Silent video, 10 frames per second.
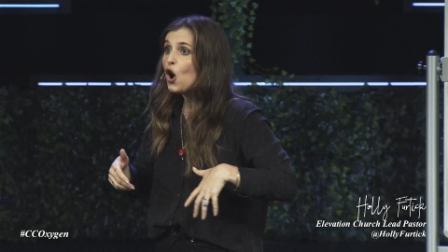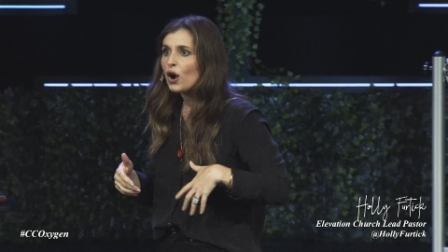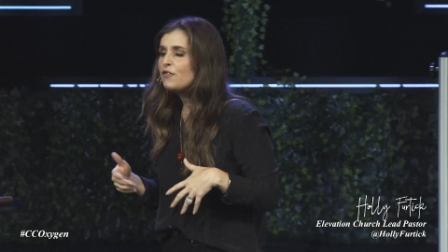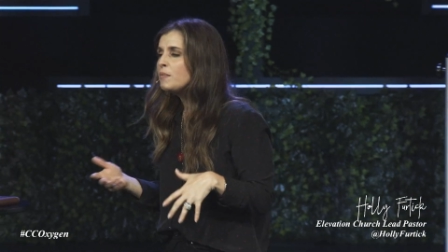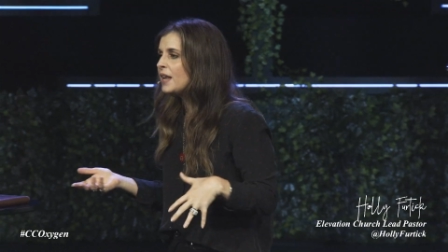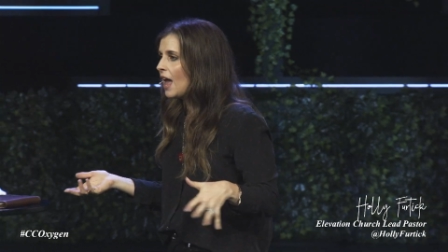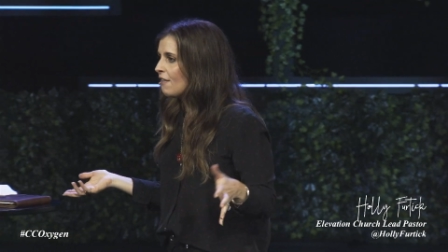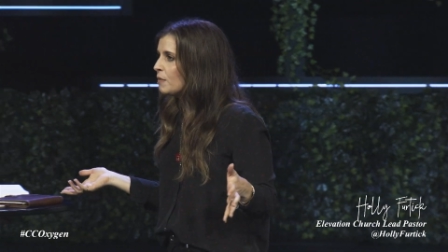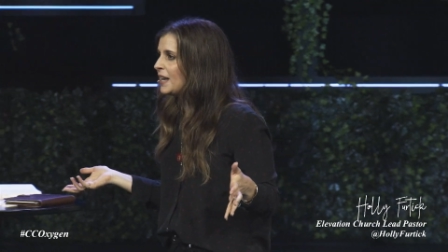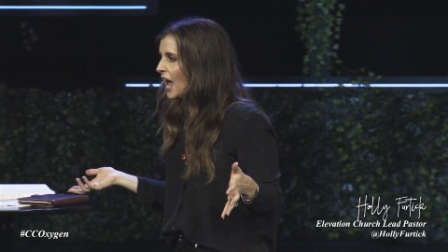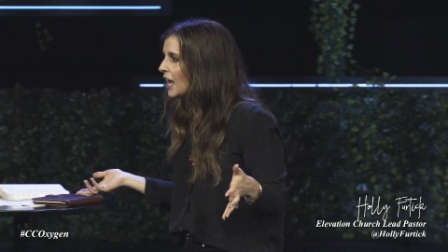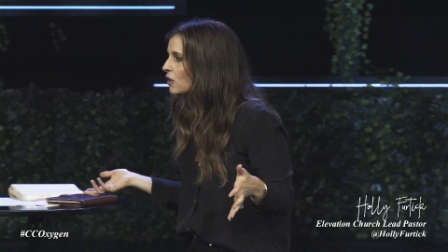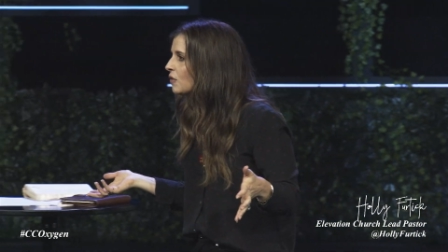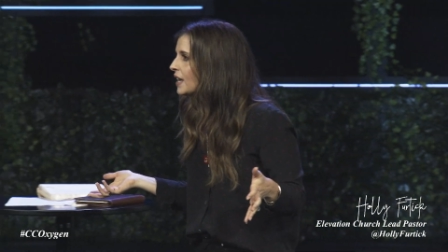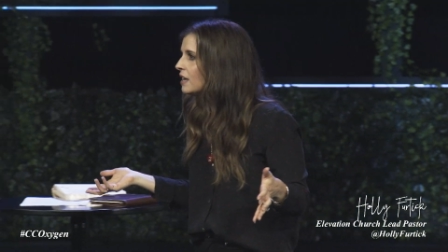Or have you ever been
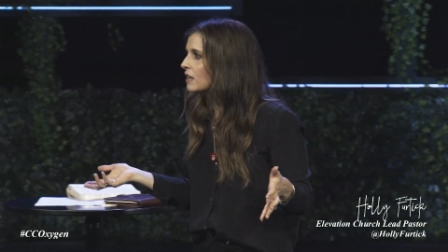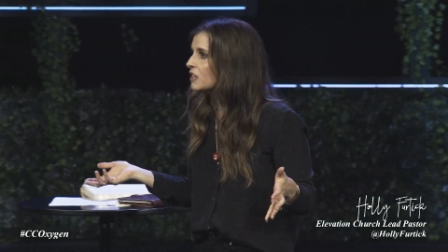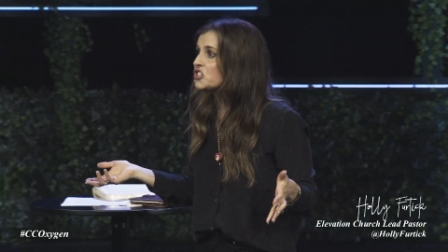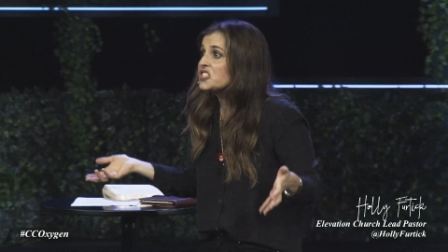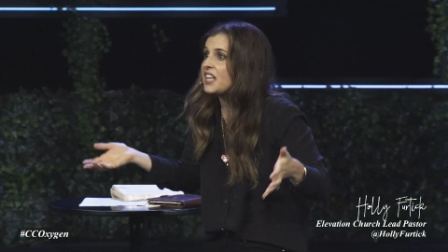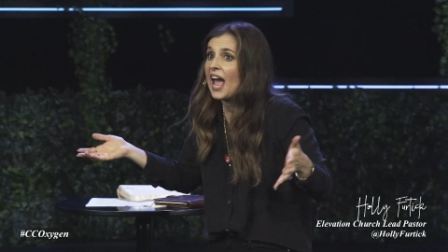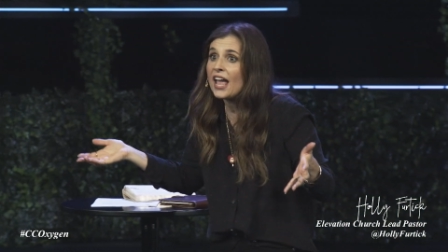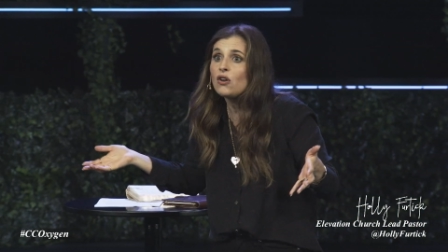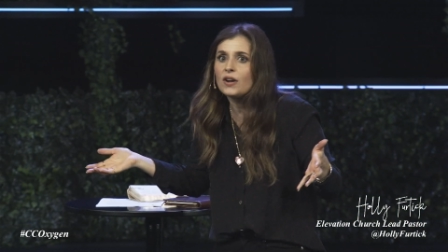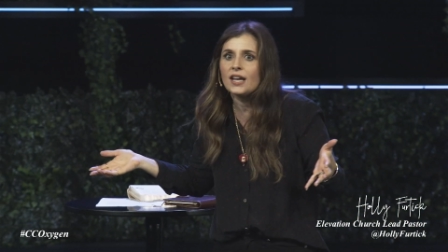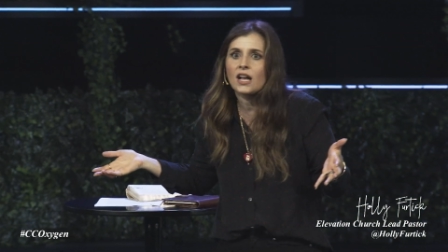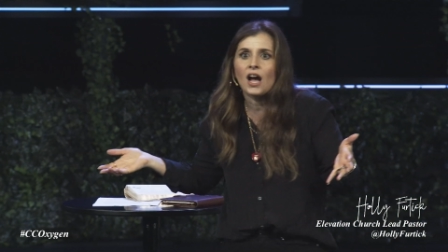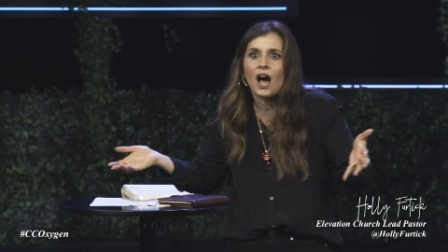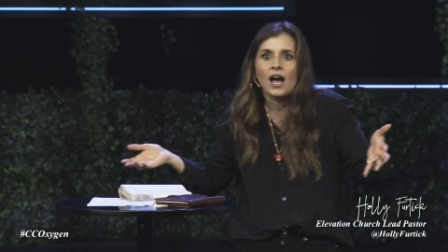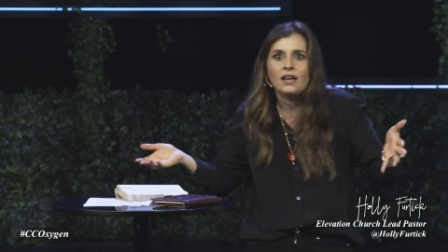angry? Just angry at
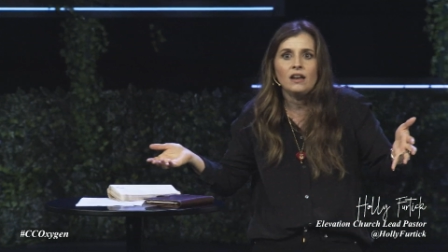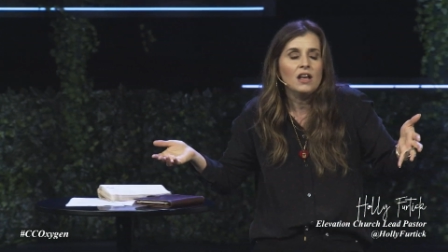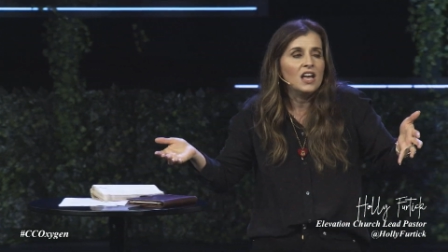God?